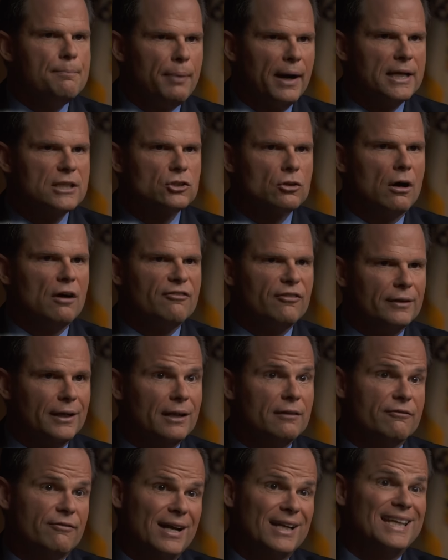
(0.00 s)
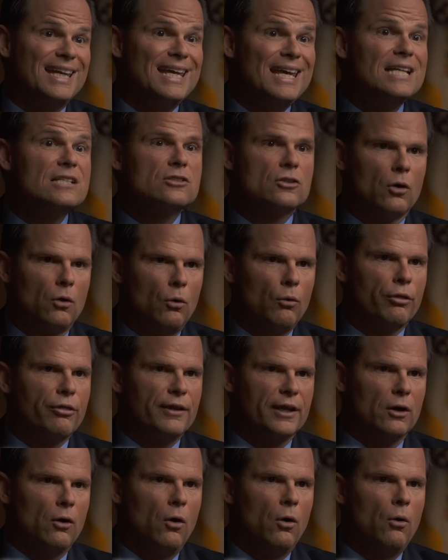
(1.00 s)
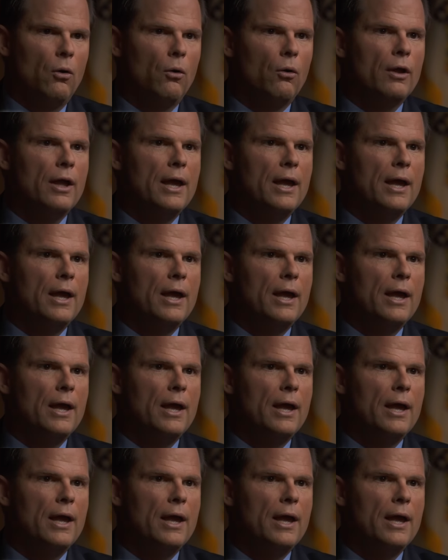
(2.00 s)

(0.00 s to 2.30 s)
bites off on it. In fact, he eats the whole thing whole.